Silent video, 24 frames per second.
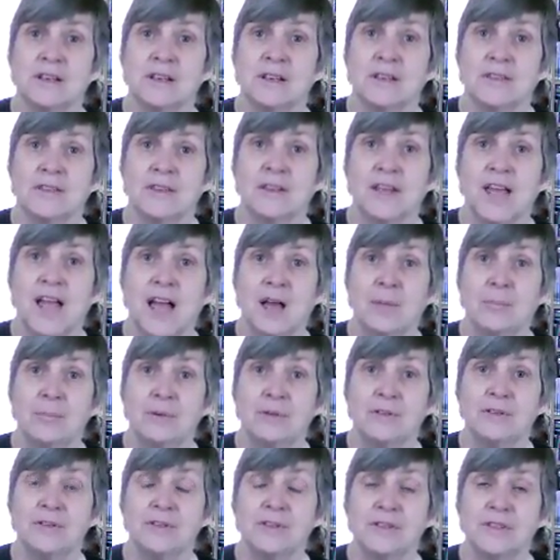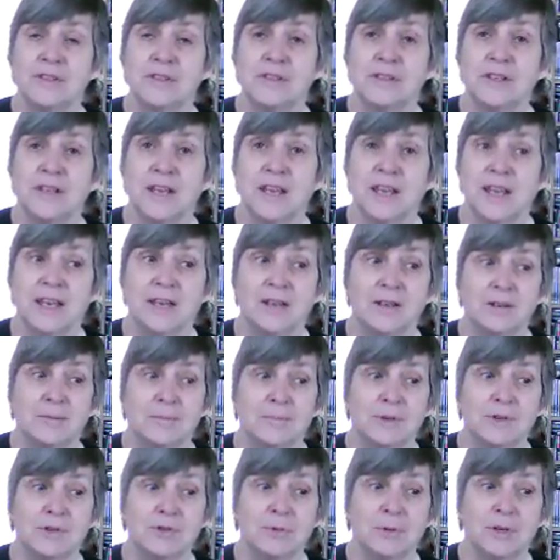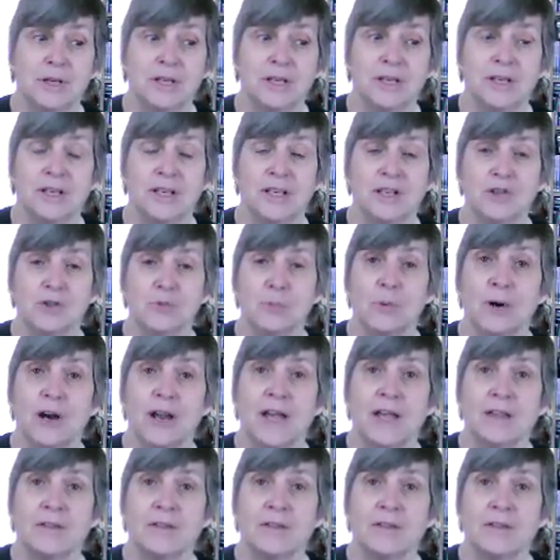that happens in between each breath.